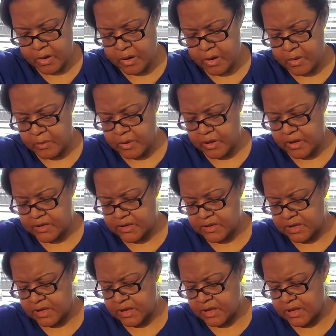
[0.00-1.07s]
because
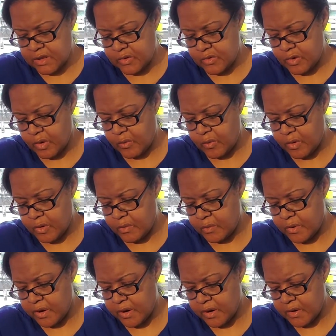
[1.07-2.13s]
again, you don't want to
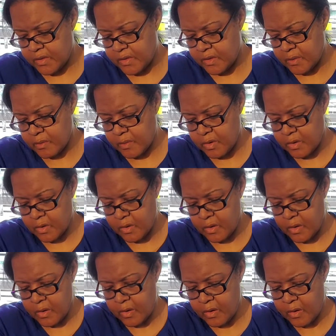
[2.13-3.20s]
bury them
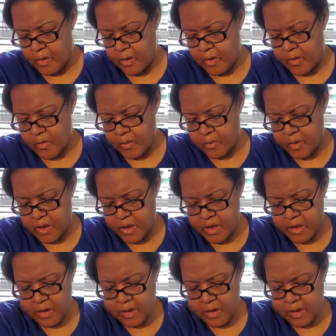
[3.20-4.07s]
all the way.